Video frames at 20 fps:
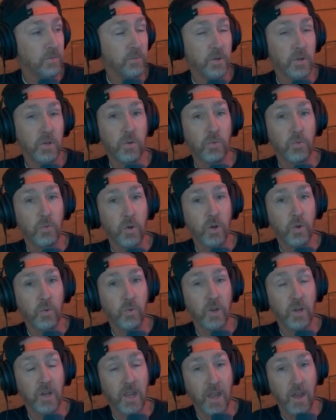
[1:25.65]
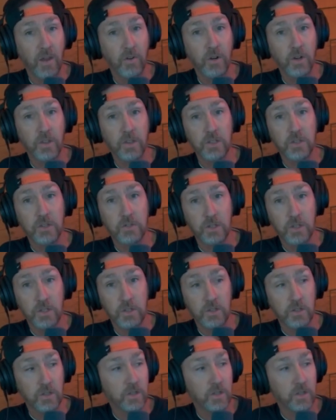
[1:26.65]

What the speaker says: put a 1/1 counter on this creature.